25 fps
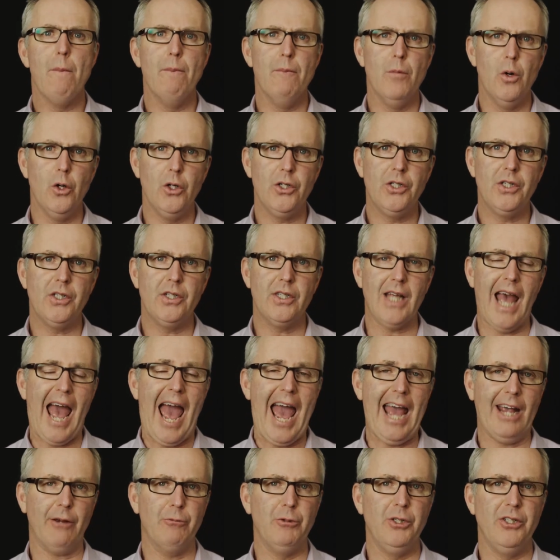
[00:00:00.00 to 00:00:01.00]
mergers,
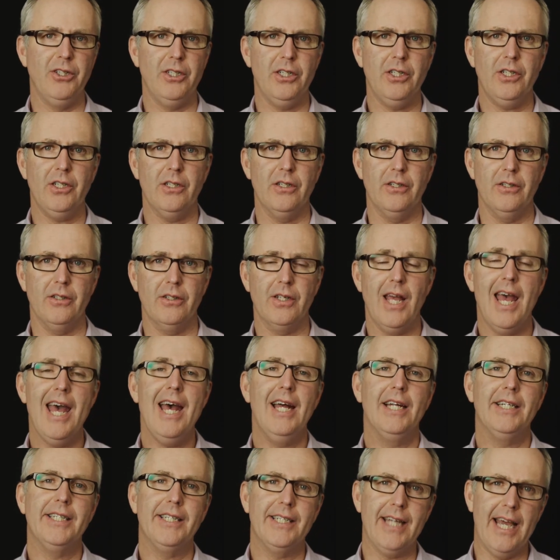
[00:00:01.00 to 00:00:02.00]
acquisitions,
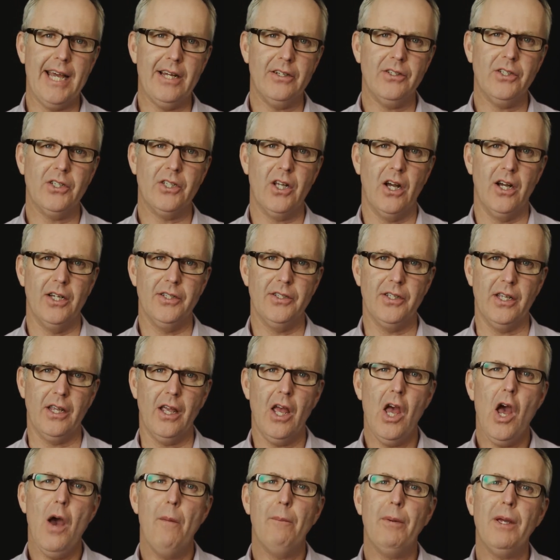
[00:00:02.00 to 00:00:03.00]
downsizing.